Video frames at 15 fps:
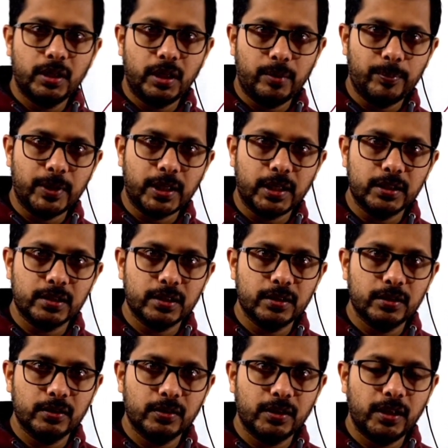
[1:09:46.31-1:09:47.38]
Am I right?
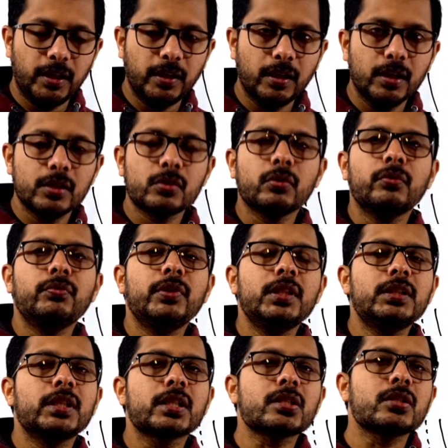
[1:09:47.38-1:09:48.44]
Okay, so we
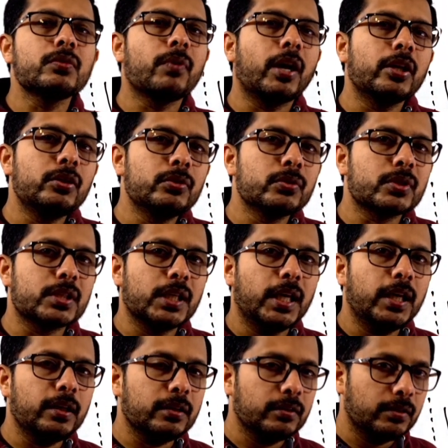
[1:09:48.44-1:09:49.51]
just want to
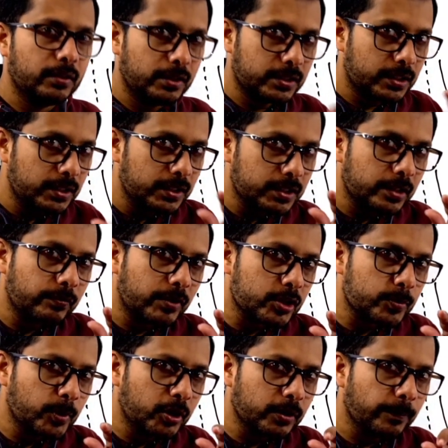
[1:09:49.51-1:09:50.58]
say, listen
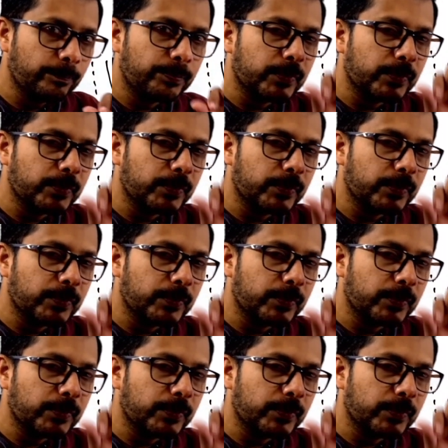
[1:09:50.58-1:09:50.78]
once more.